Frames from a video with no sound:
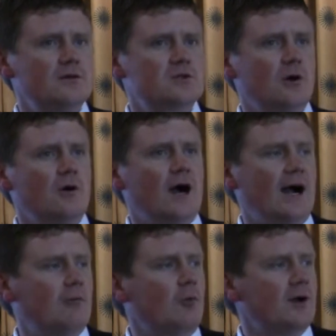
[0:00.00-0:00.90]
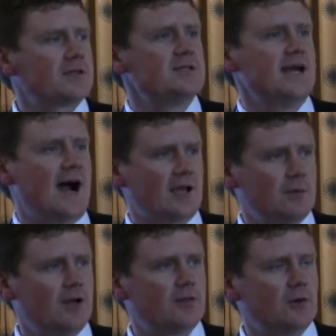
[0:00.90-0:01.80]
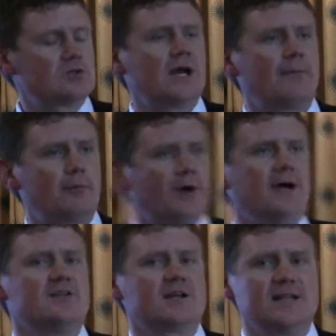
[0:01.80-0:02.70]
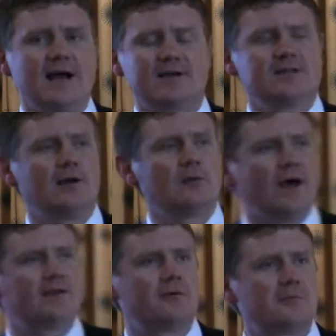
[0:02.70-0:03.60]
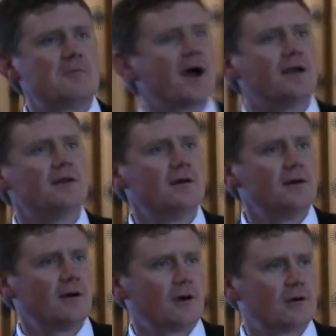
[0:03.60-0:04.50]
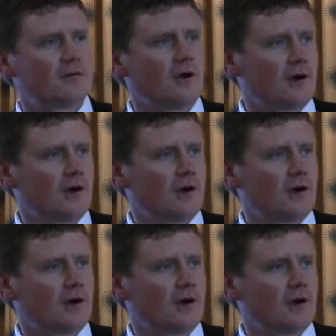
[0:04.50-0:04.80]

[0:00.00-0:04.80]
So I want to document those type of projects, not because I like to remind our